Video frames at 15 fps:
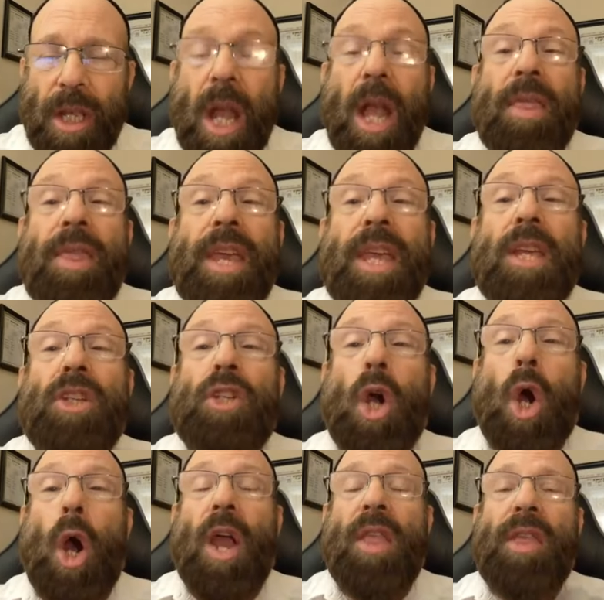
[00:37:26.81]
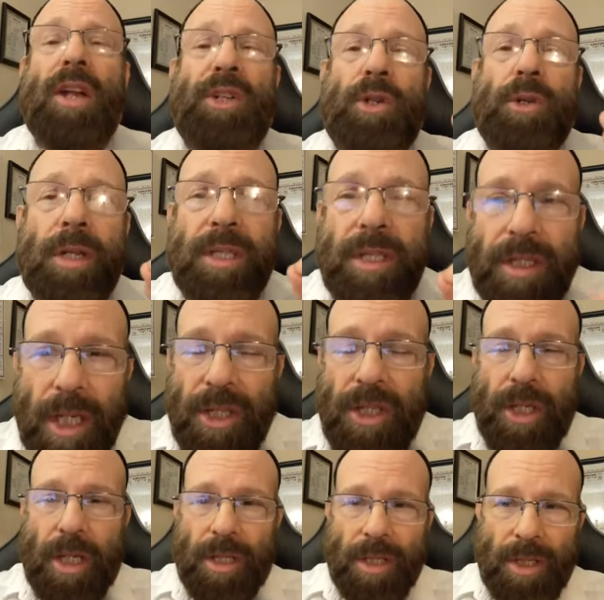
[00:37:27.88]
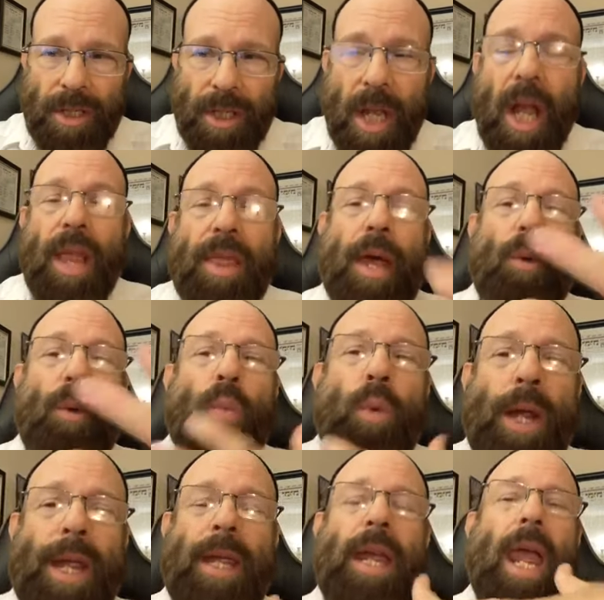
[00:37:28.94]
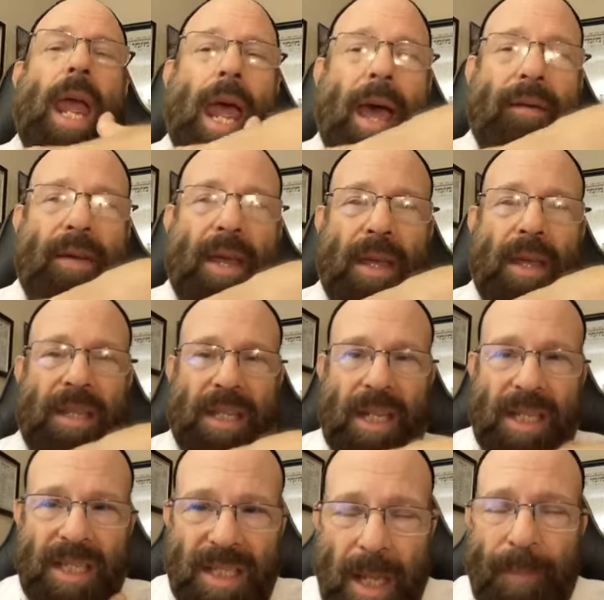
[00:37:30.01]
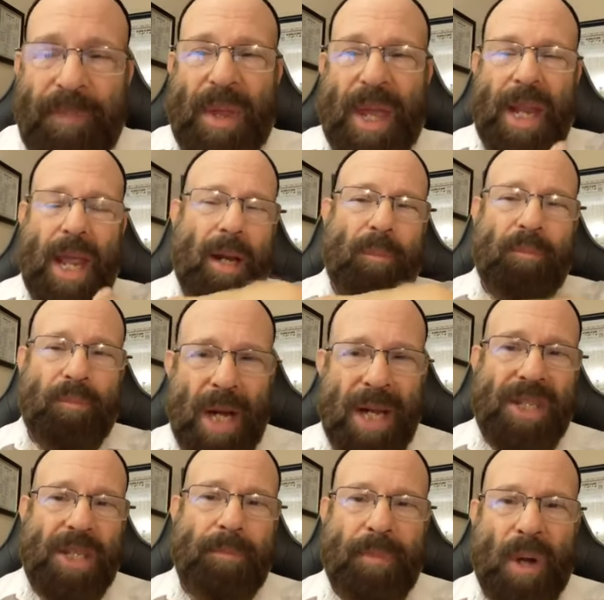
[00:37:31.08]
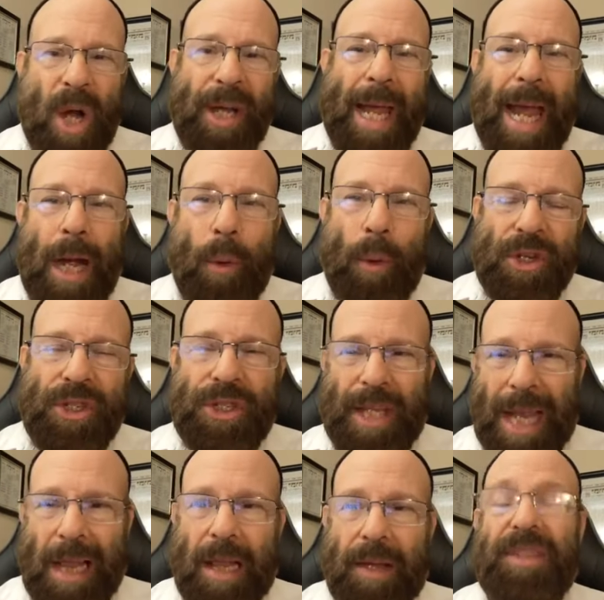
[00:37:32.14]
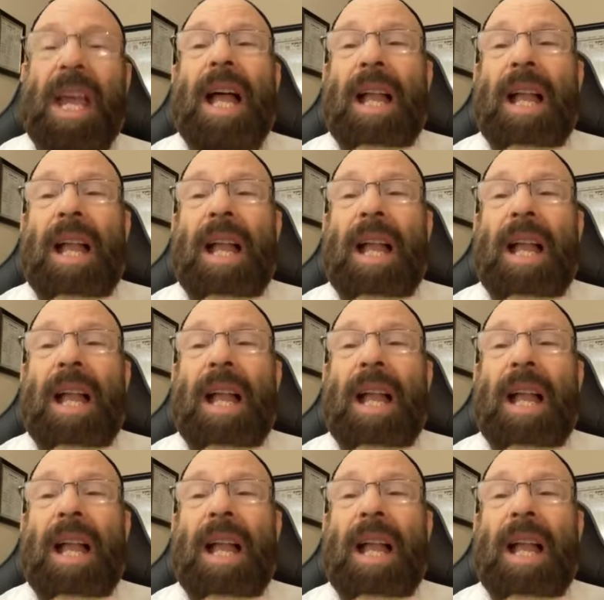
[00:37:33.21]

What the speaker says: These are the traditions that we have accepted and embraced upon ourselves.